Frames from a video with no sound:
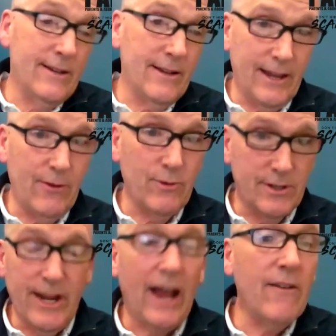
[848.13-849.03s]
he
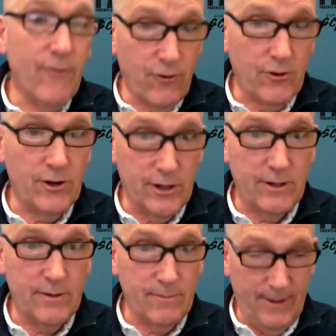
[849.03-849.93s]
was dead.
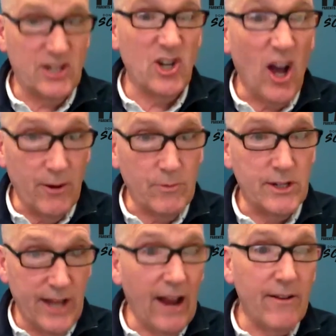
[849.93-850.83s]
For my son was
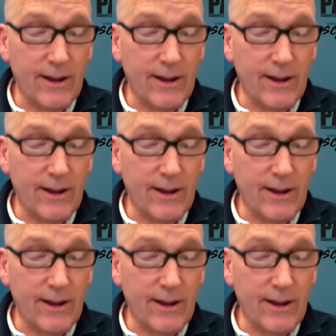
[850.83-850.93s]
dead.